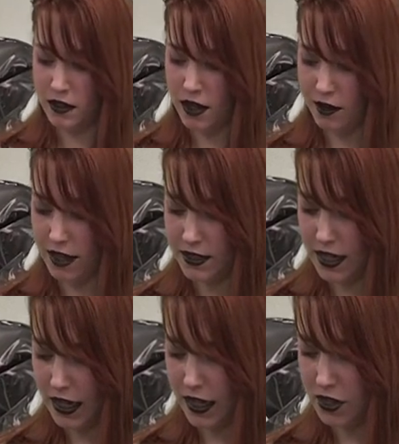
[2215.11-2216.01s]
Now as
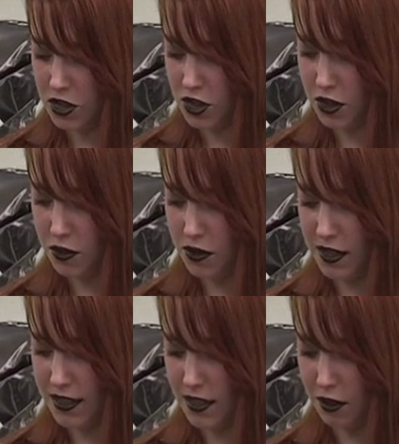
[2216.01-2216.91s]
I get to
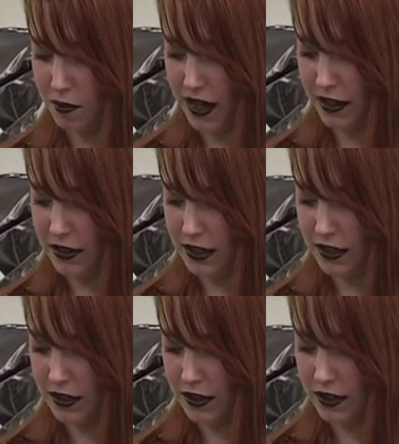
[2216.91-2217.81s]
this little bend,
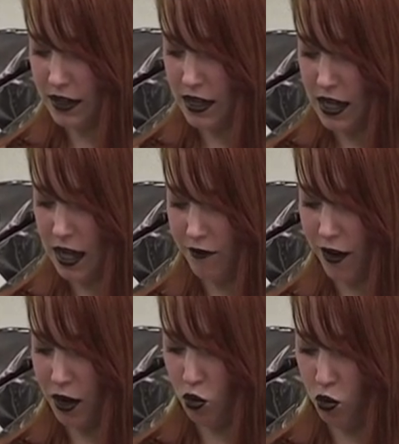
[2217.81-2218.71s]

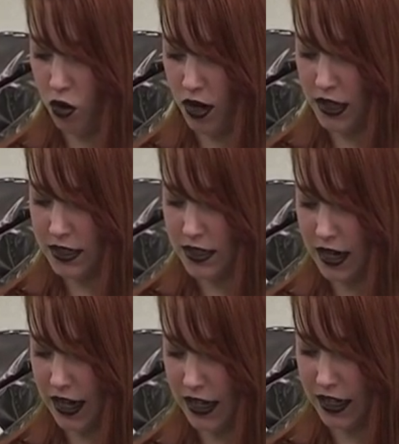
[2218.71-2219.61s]
if I want,
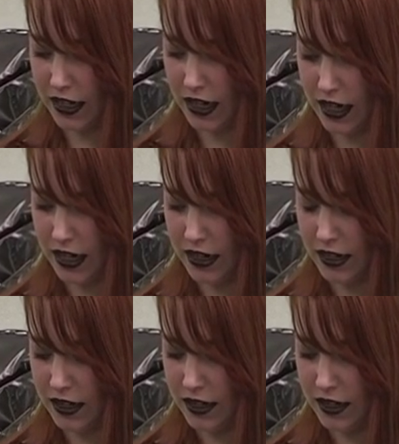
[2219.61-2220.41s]
I can cut